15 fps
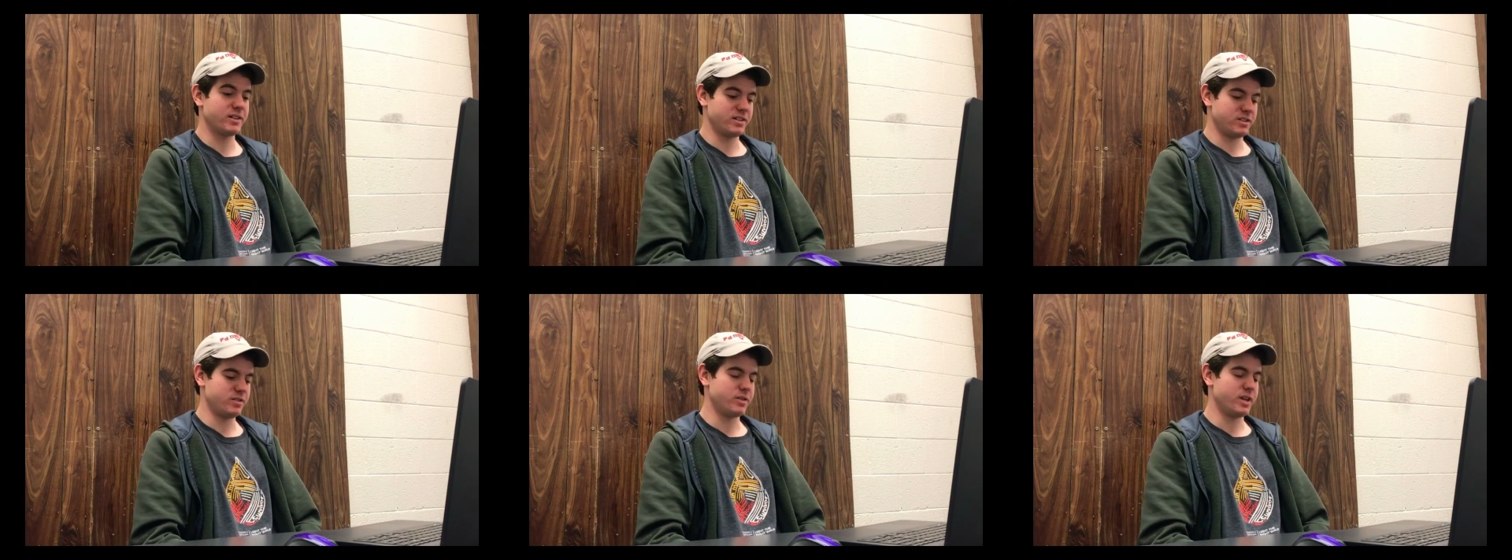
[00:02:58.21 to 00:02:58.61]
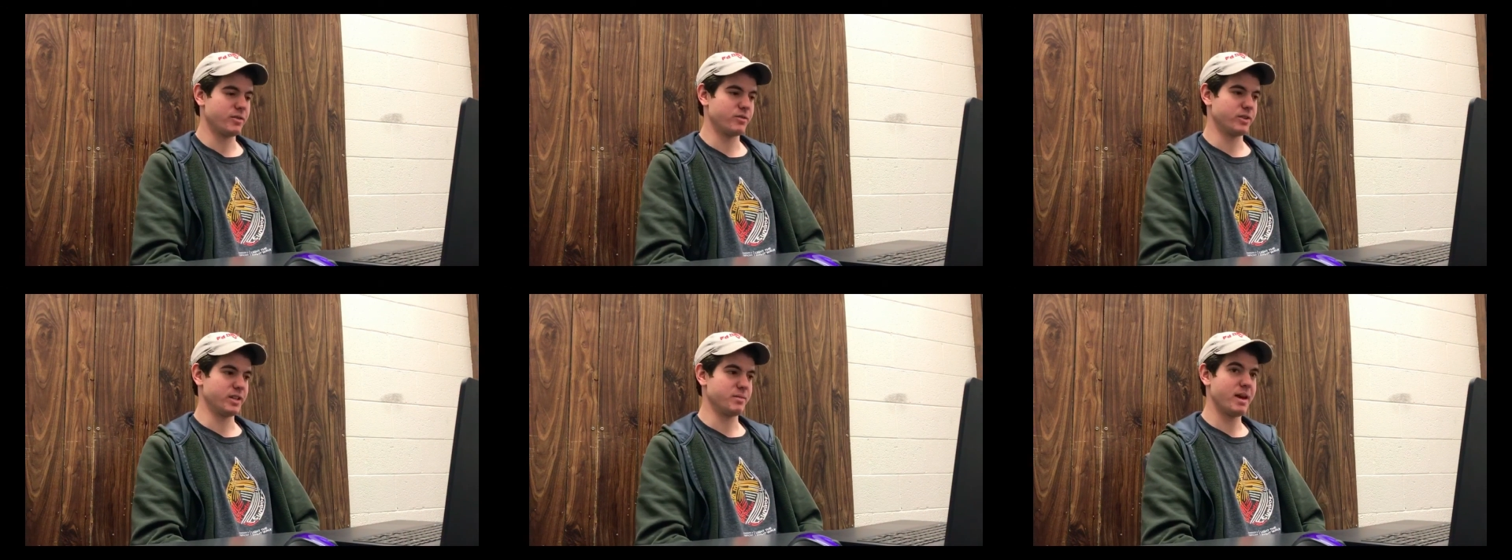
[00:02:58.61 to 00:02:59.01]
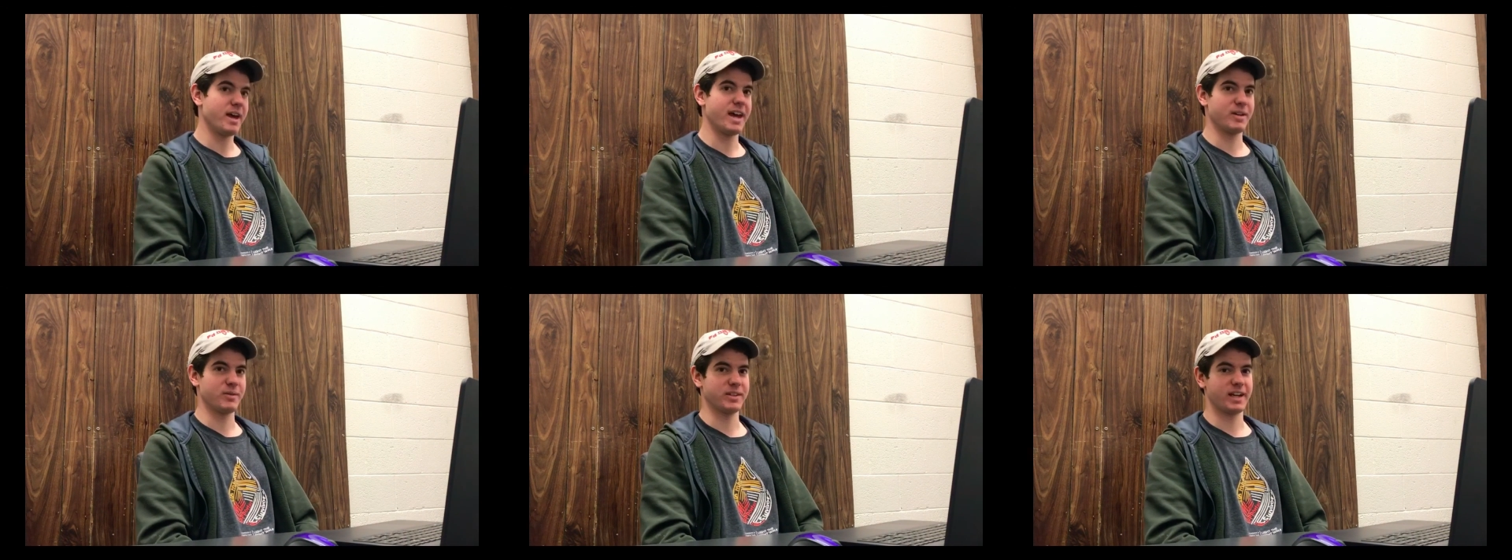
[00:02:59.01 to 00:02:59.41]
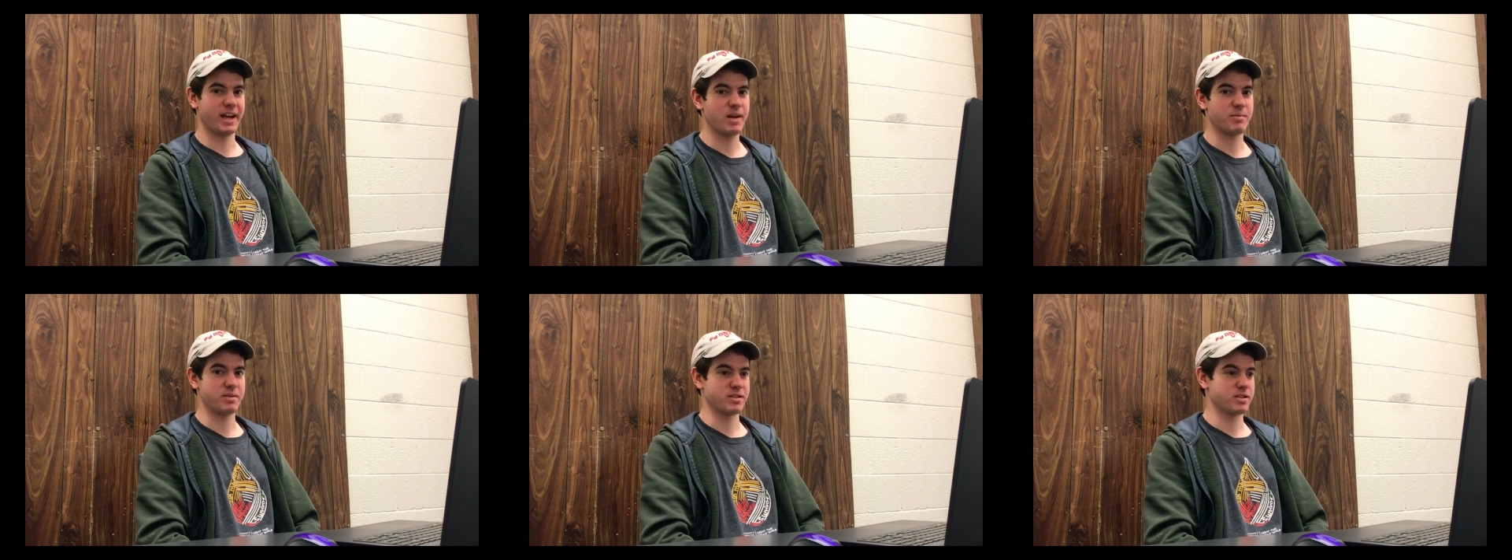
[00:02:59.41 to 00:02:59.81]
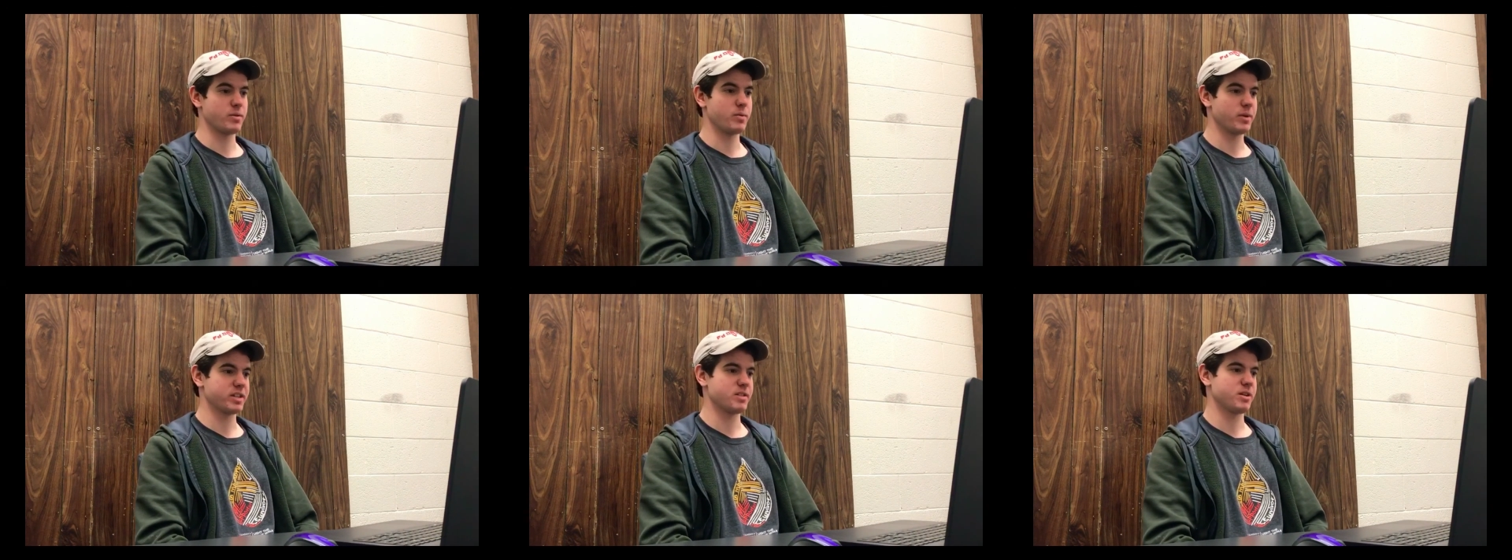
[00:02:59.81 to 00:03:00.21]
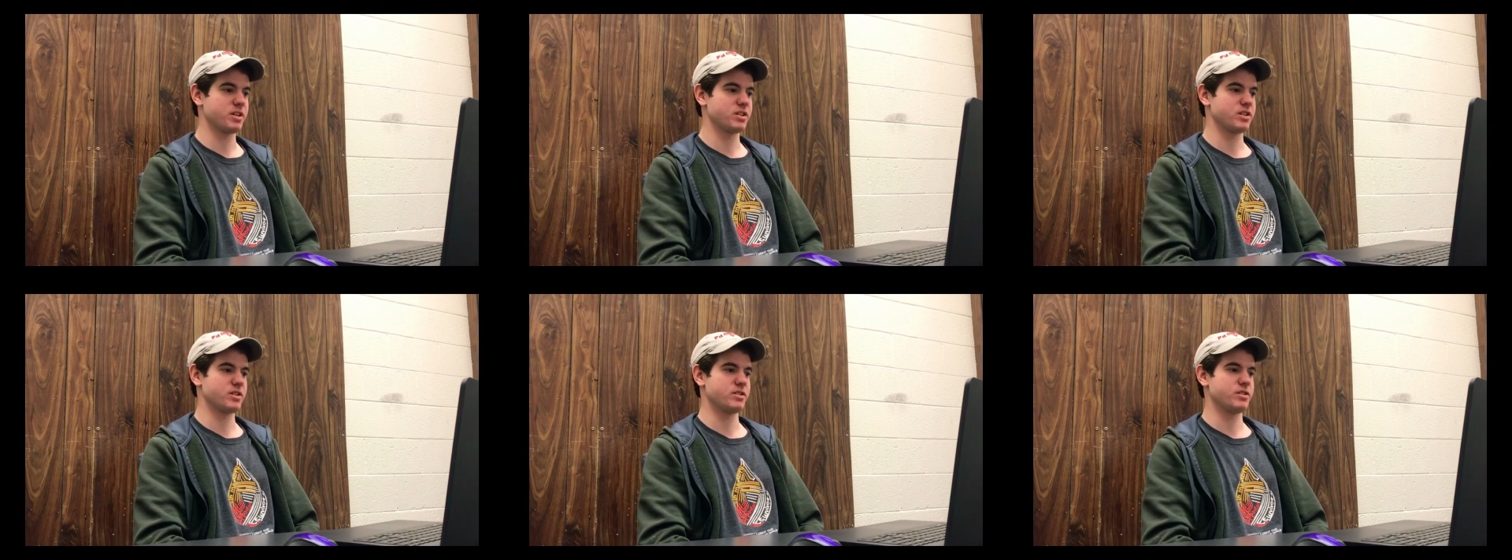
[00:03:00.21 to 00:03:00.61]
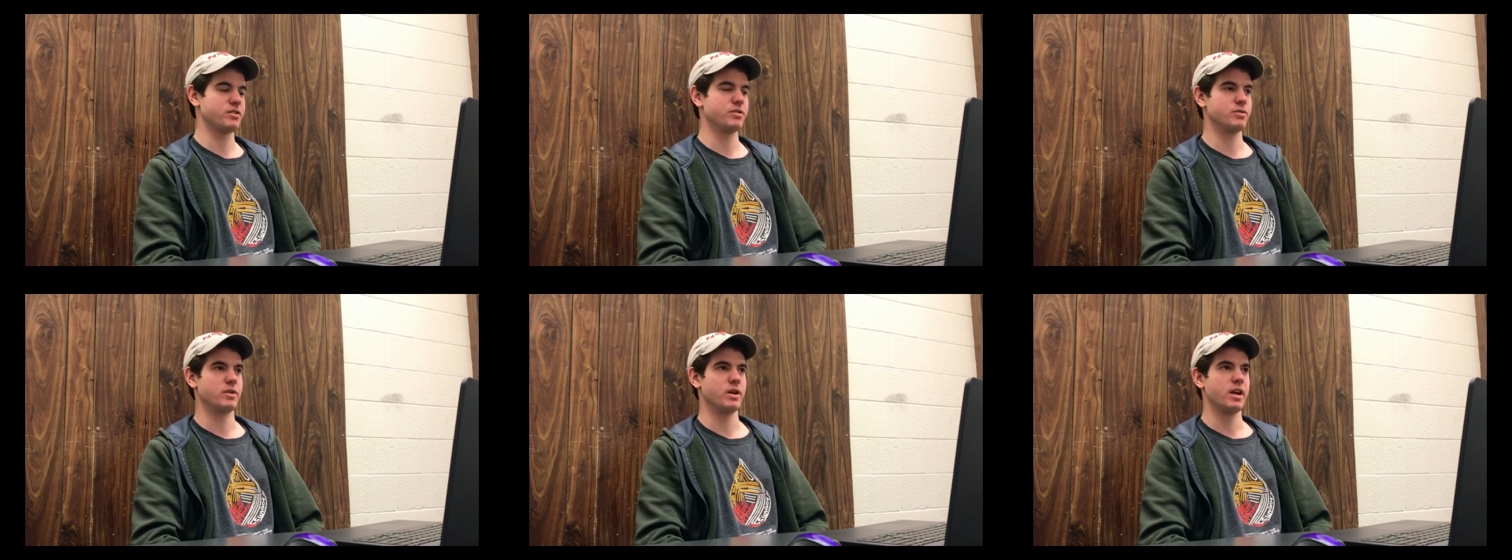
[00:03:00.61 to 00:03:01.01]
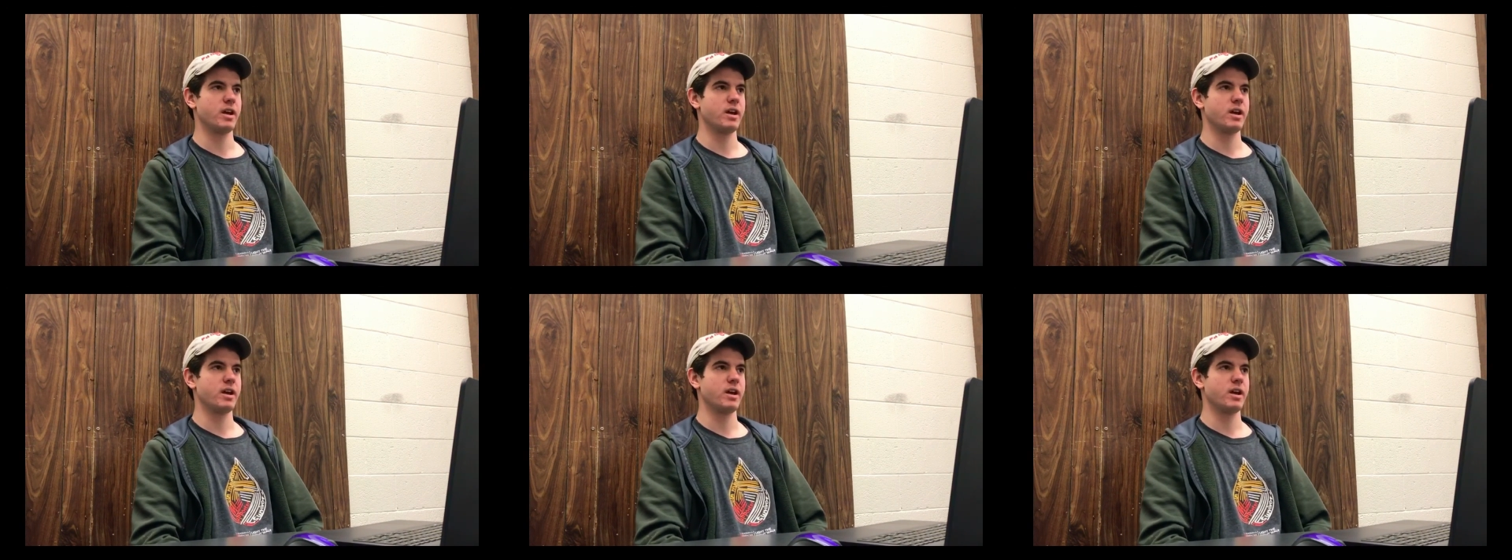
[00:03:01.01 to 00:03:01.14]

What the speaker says: You get really mad when that happens. So we wanted to make sure to